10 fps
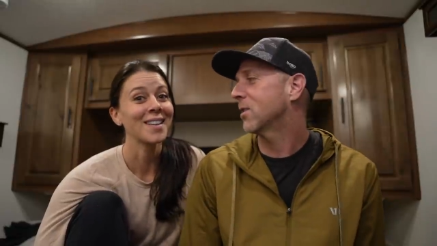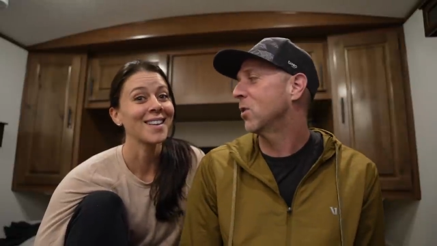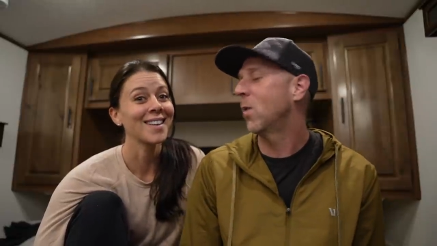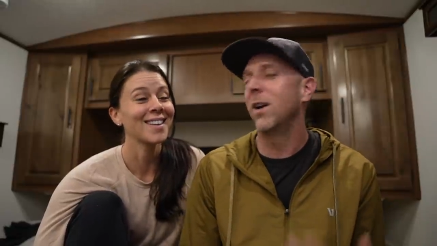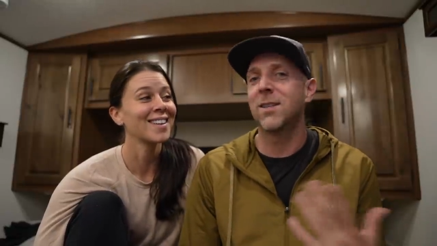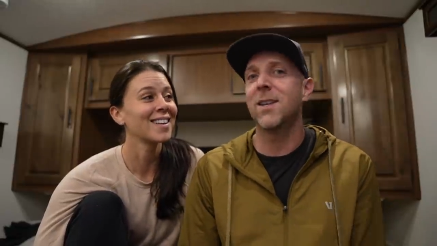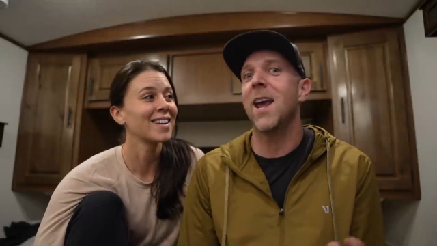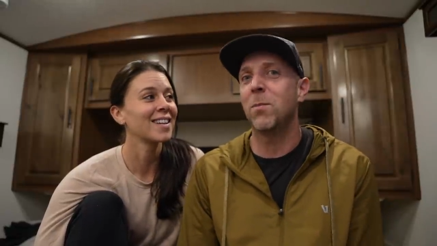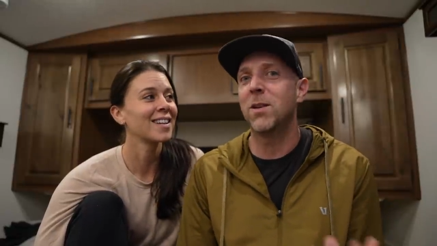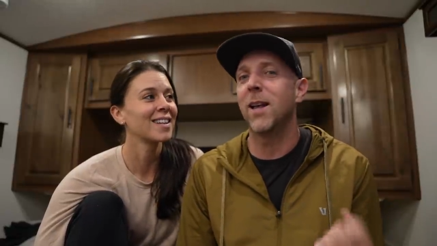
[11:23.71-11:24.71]
Speaker 1: So you want its
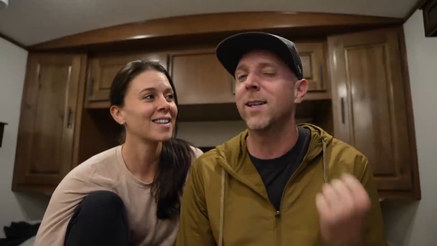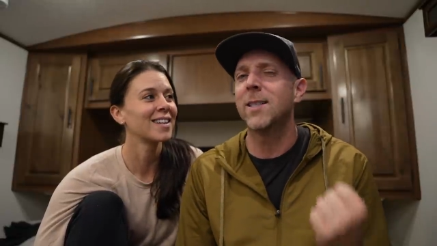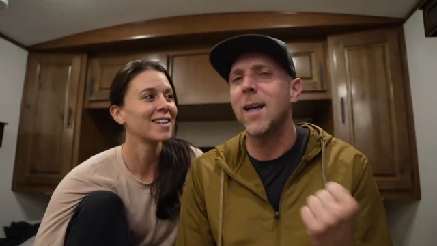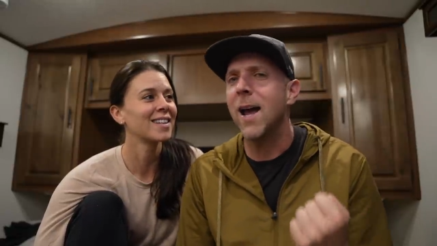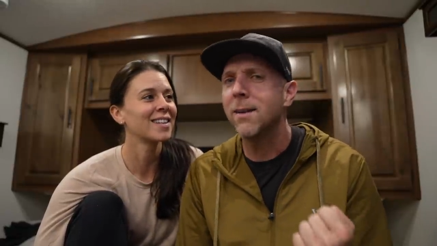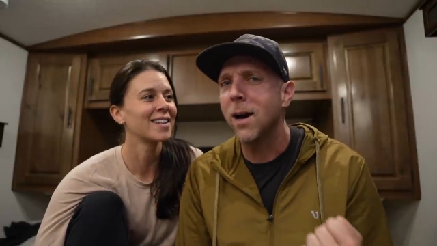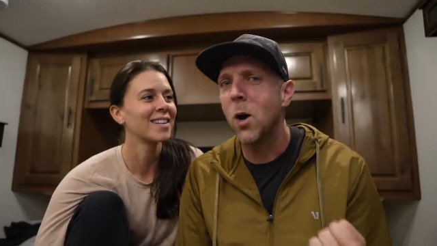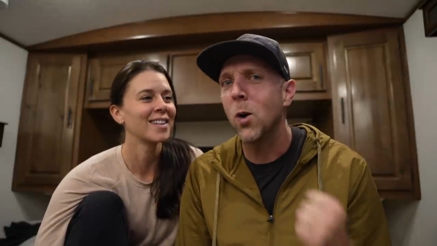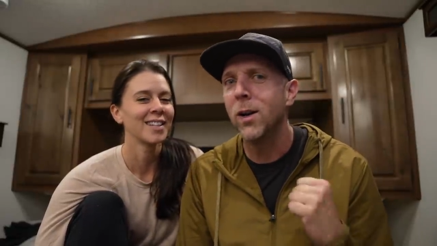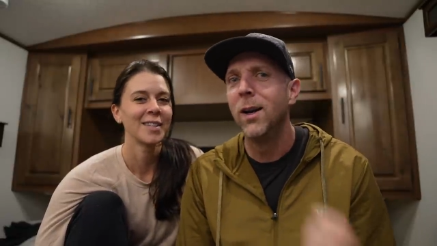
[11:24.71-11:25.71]
name to like stand
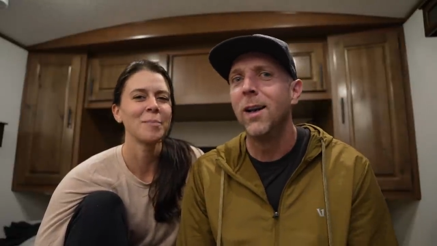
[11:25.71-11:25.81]
out.